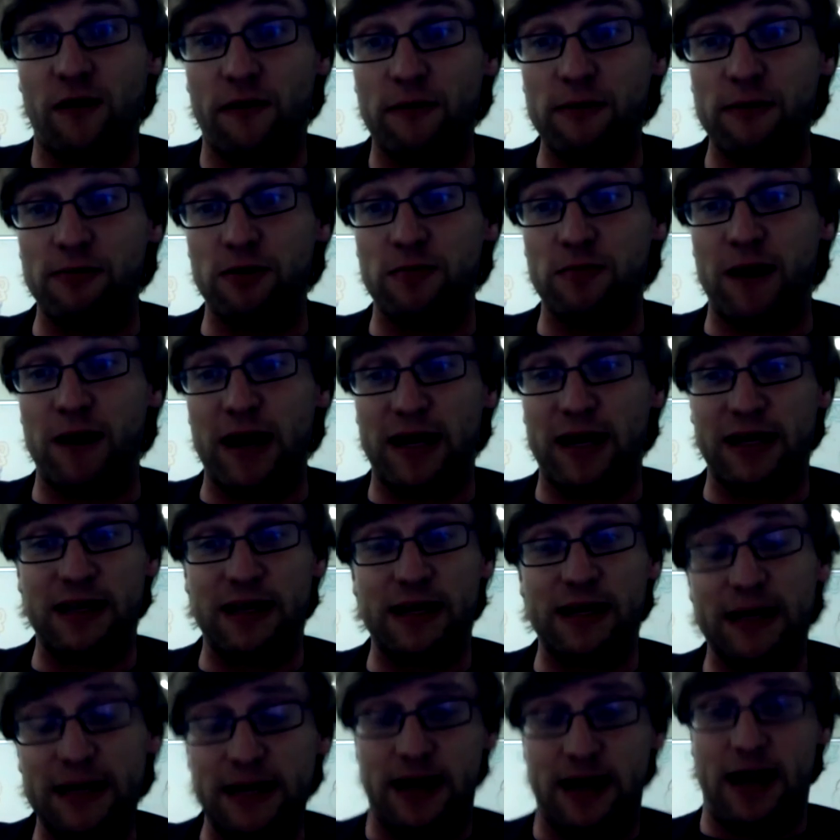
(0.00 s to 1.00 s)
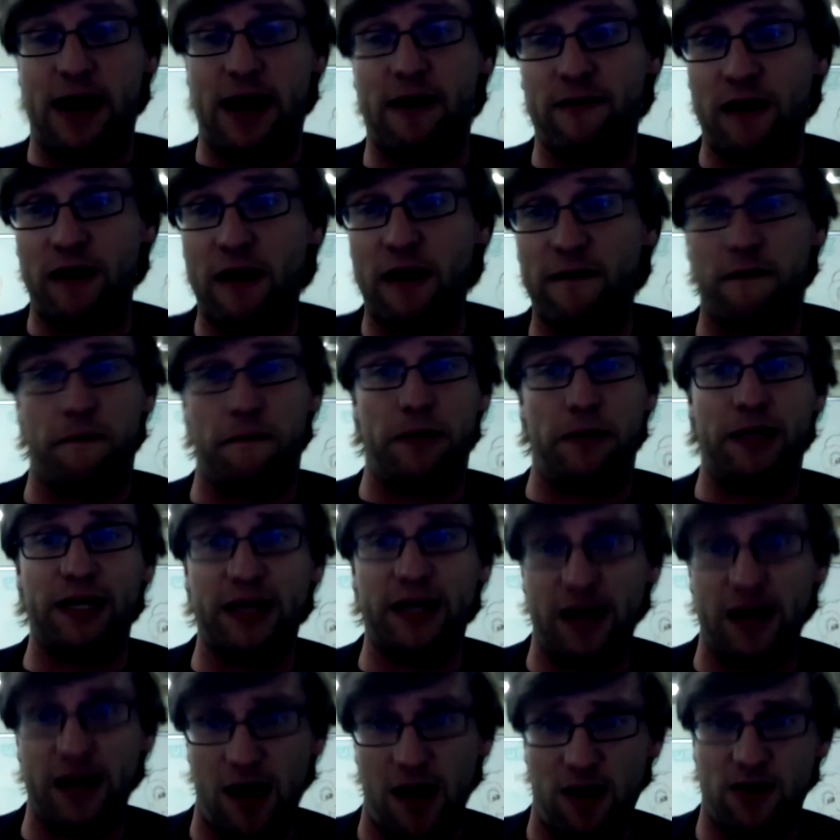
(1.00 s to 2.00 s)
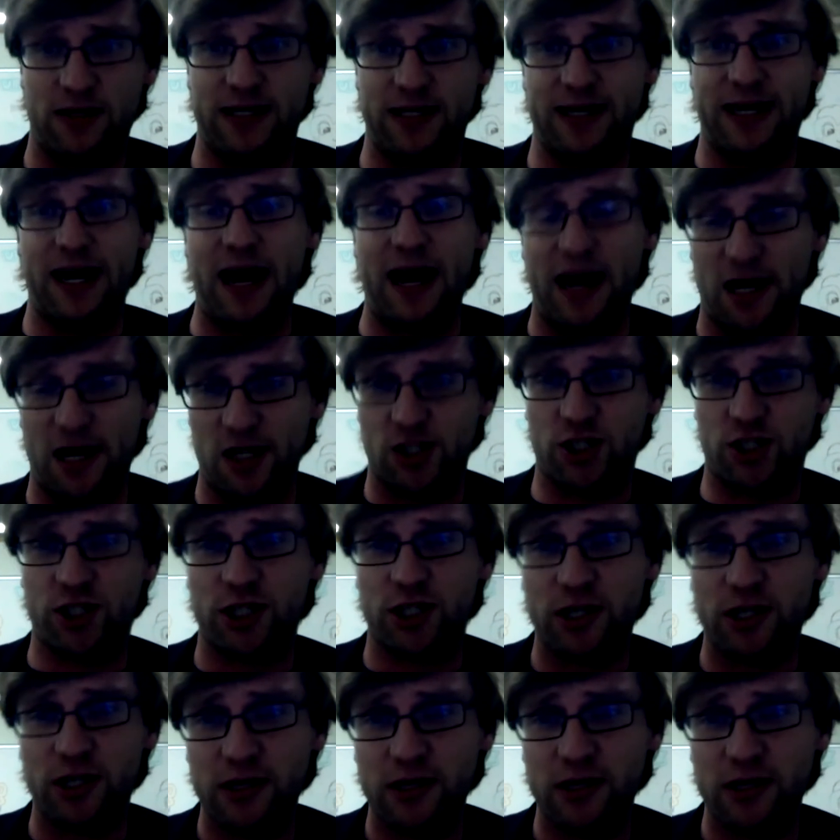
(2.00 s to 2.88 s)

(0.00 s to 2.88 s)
people's money. They didn't have $500 million in cash.